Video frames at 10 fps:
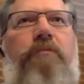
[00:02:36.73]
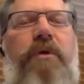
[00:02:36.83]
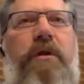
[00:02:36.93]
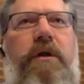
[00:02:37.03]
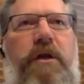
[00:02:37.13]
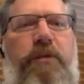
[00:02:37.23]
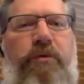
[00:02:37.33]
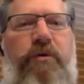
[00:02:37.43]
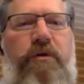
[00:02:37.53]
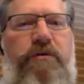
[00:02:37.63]
ability to
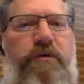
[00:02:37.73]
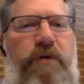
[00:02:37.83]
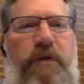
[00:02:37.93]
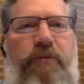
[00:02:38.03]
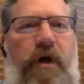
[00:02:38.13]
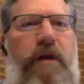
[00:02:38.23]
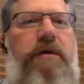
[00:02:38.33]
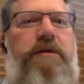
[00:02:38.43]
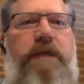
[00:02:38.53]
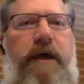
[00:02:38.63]
produce unique
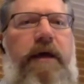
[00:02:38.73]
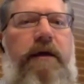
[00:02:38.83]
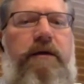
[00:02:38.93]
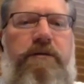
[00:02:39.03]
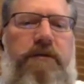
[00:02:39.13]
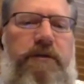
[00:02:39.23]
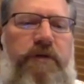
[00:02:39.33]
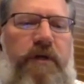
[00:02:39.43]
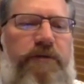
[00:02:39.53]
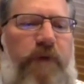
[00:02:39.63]
products in ag is
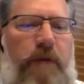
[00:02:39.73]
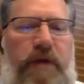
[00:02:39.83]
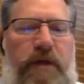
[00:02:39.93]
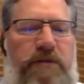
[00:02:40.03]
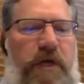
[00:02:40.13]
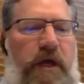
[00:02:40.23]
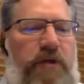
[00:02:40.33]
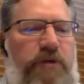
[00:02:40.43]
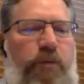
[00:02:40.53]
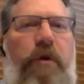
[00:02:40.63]
probably at its
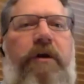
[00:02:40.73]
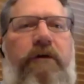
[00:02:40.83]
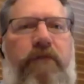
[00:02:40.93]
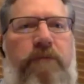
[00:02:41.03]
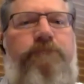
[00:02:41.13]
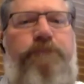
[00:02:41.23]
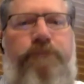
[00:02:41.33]
highest point ever.